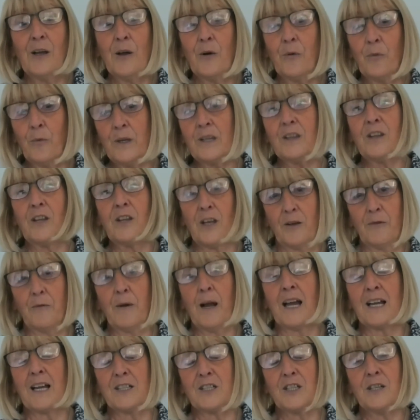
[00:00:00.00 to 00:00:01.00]
with you
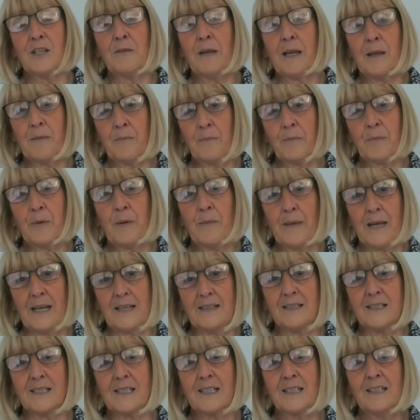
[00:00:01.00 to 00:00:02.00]
as you
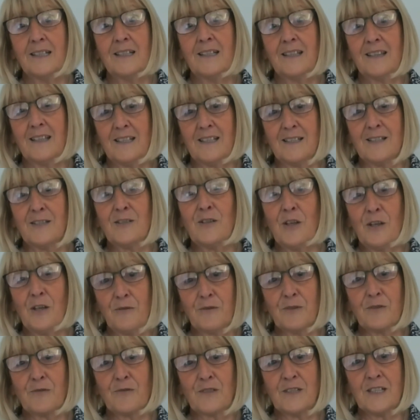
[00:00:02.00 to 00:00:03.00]
implement this new
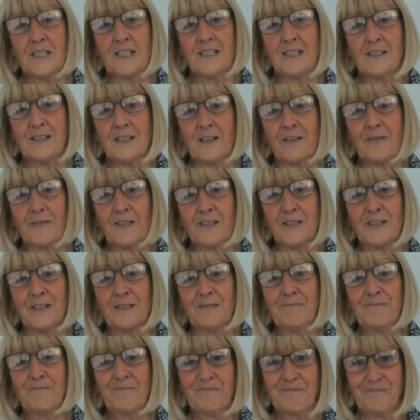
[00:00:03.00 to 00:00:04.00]
strategic vision.
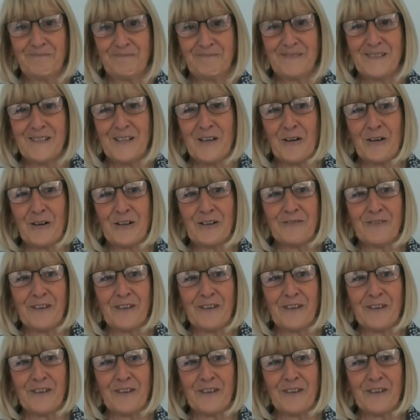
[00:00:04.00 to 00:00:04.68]
Diolch yn